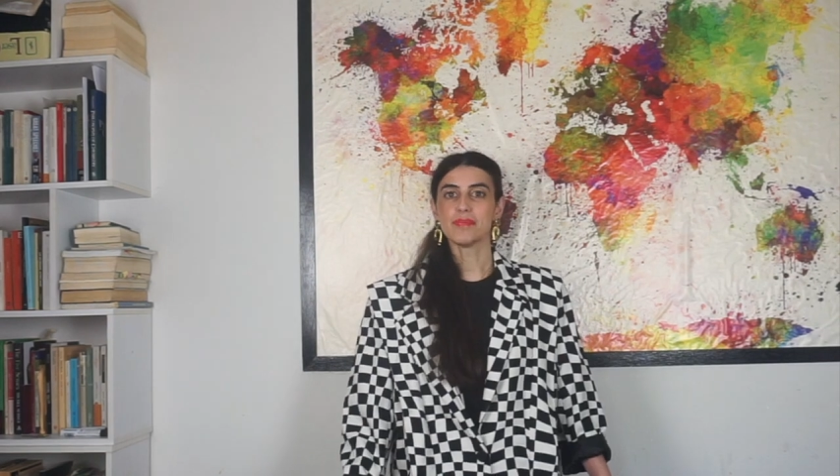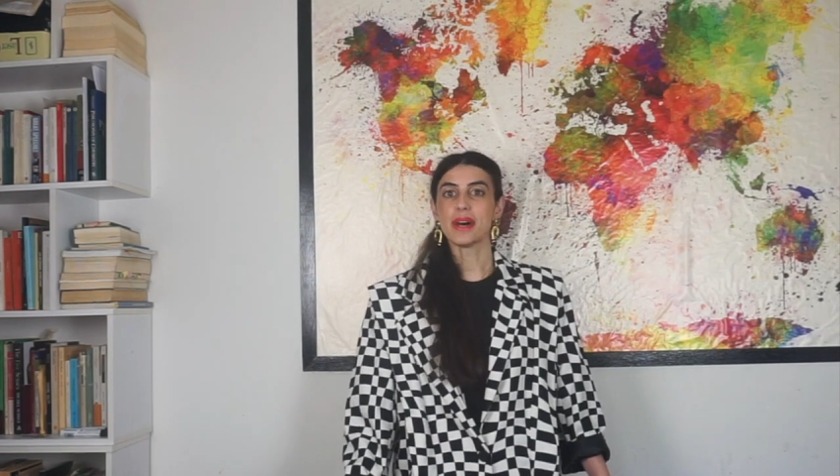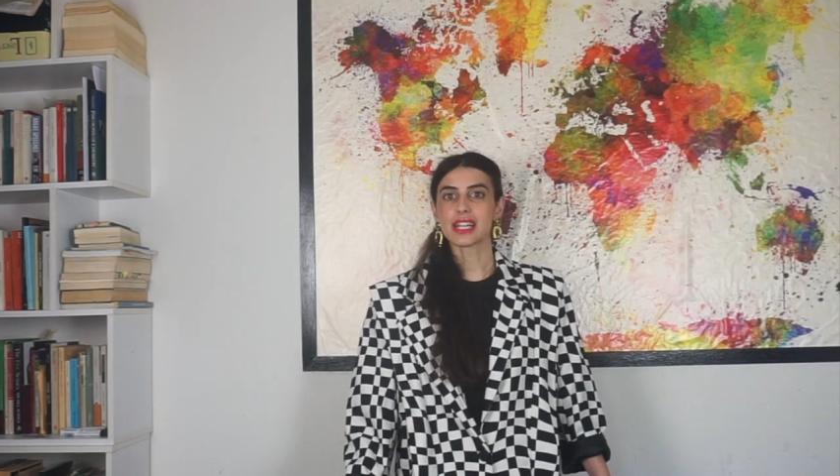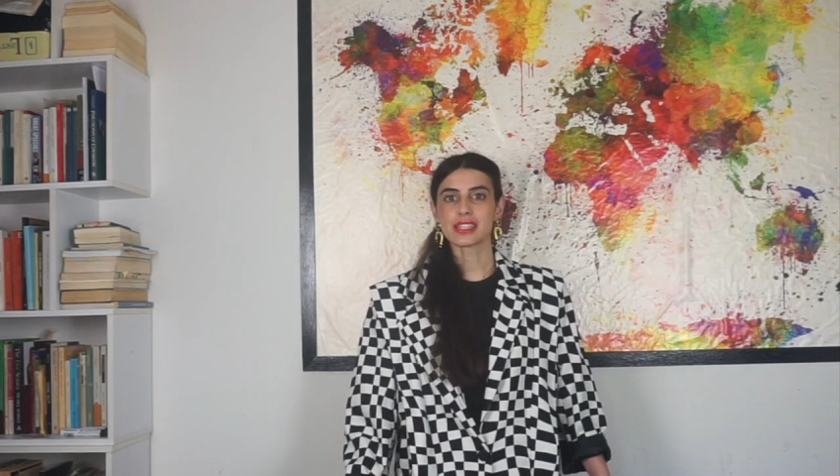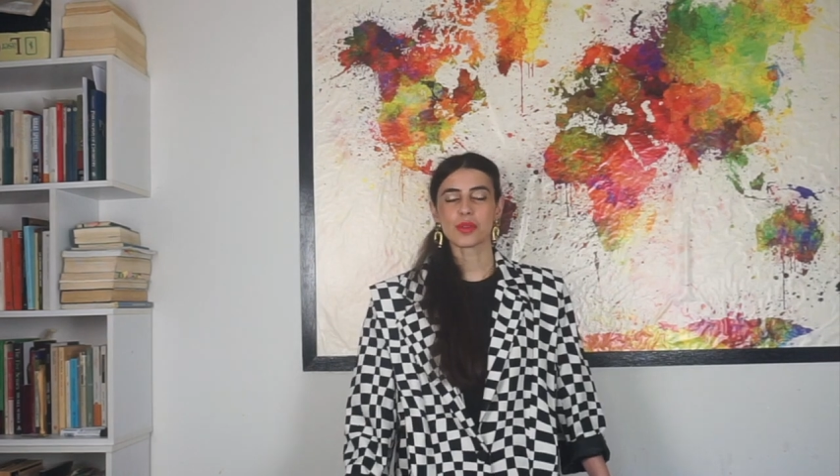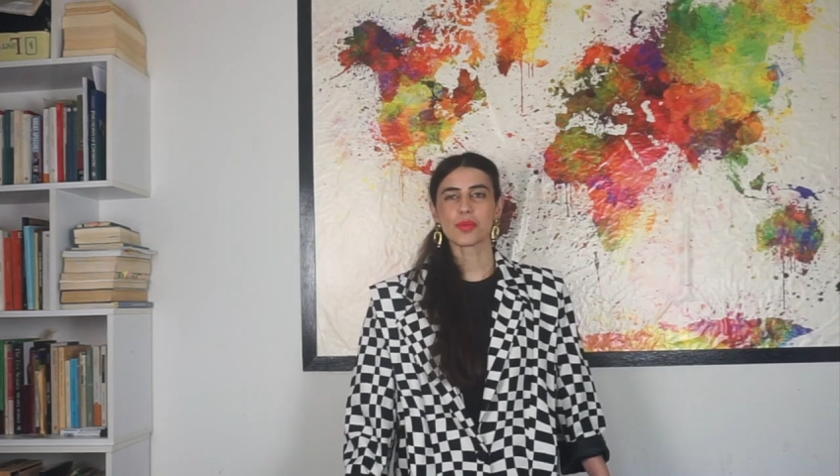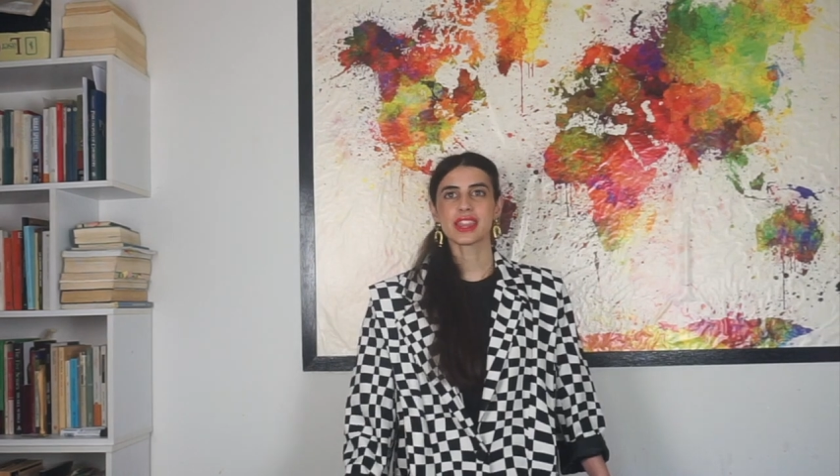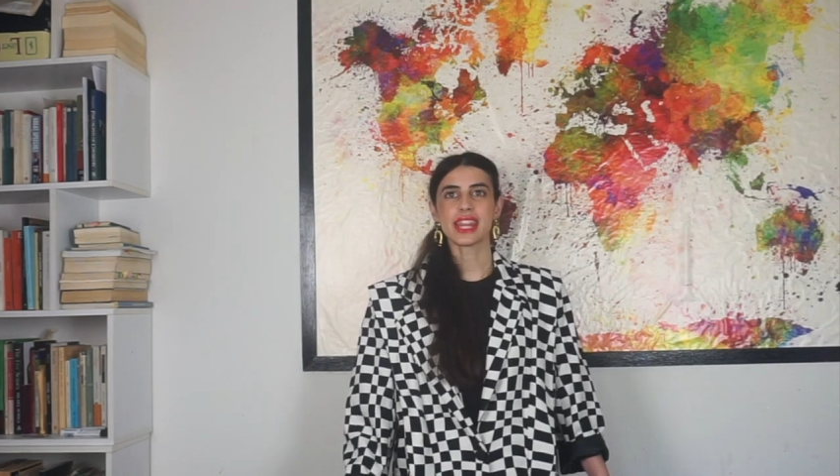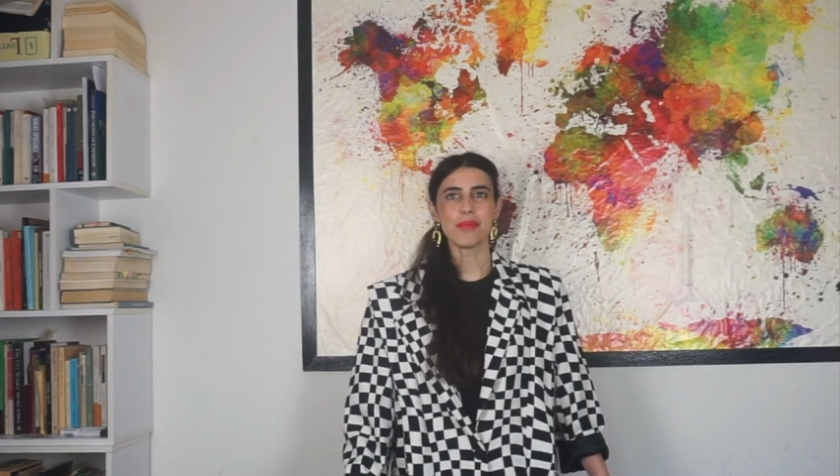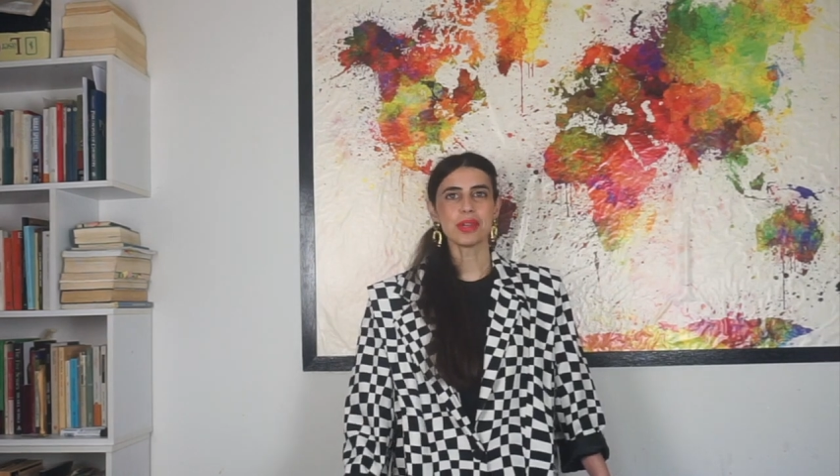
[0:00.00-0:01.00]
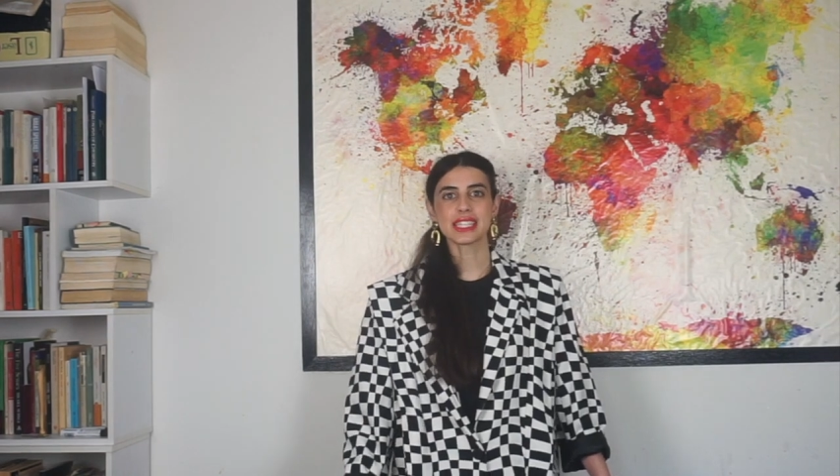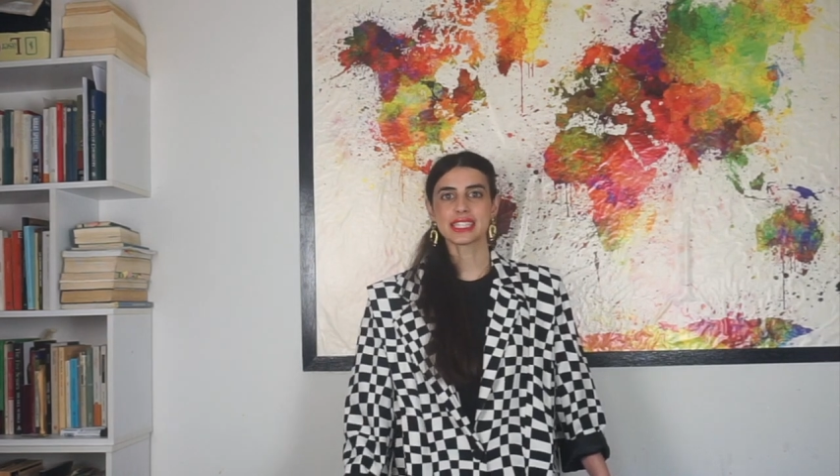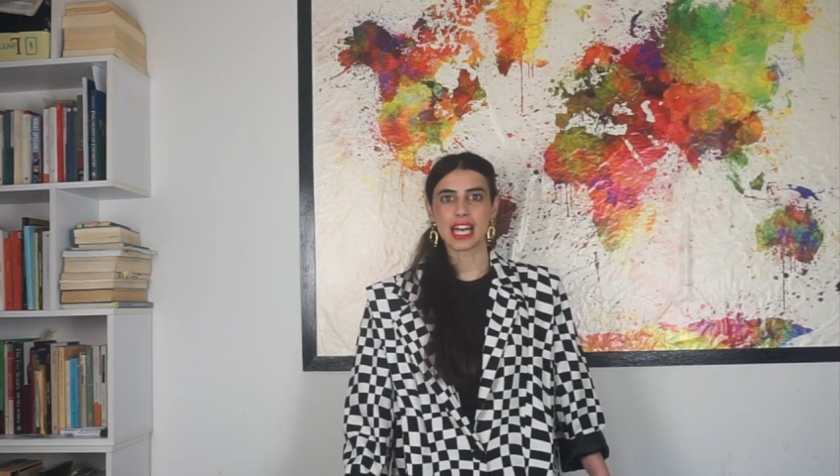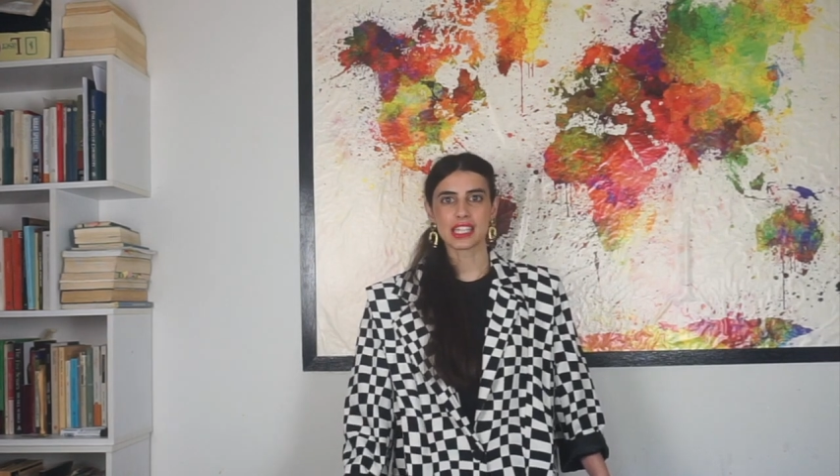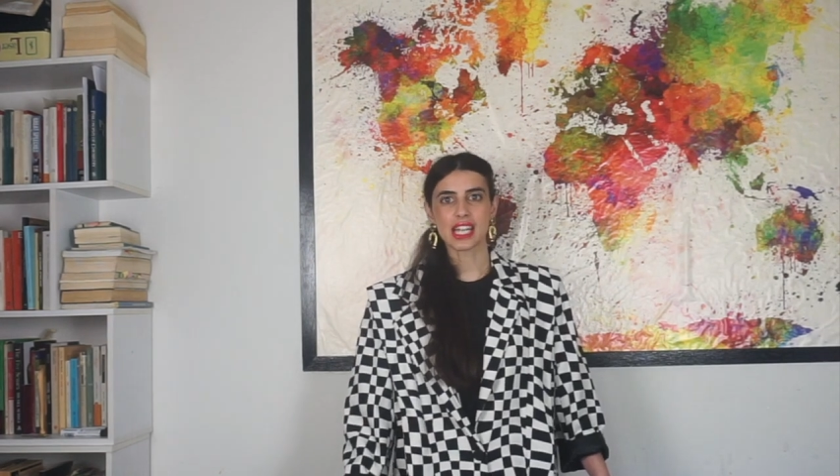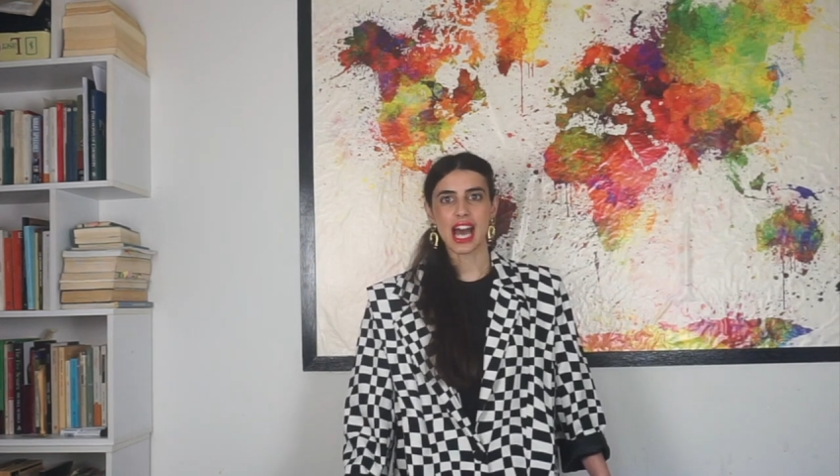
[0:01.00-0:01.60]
But with that being said,